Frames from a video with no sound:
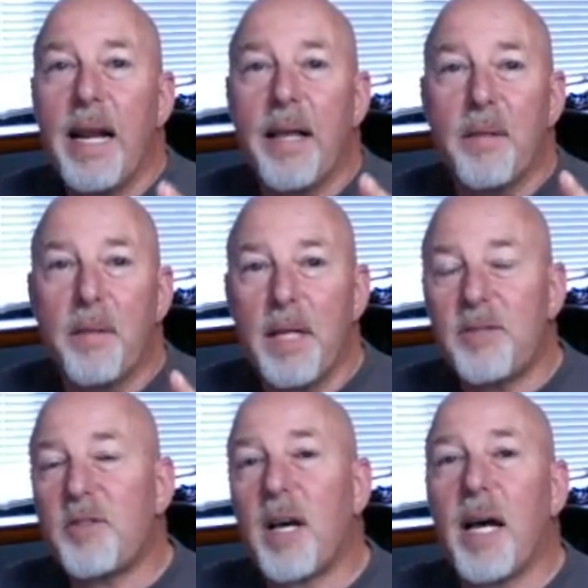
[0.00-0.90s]
and
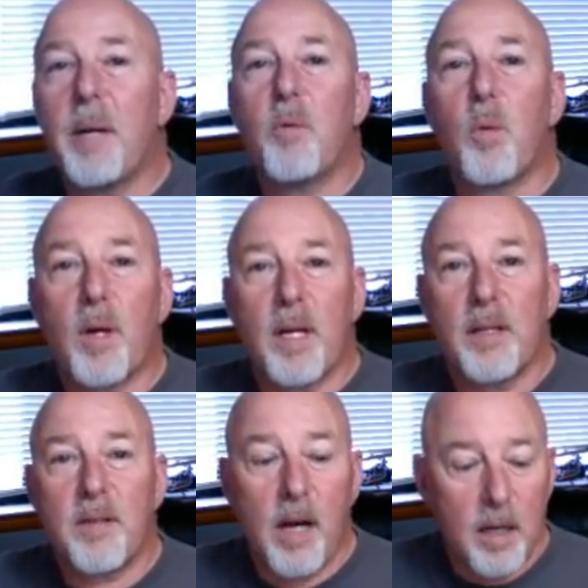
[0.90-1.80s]
this time we're going to
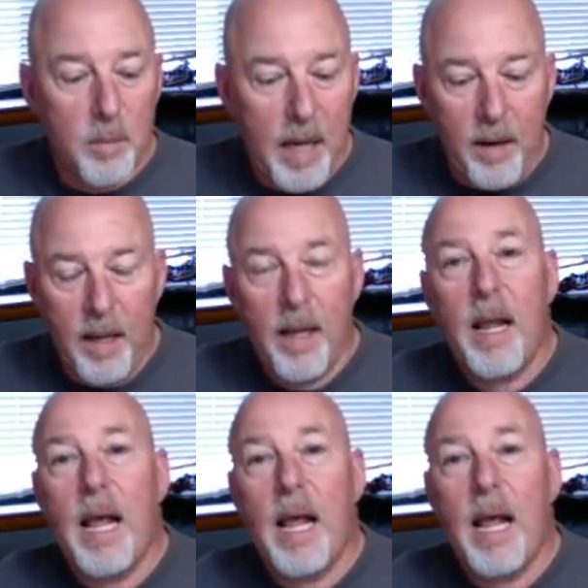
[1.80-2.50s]
talk about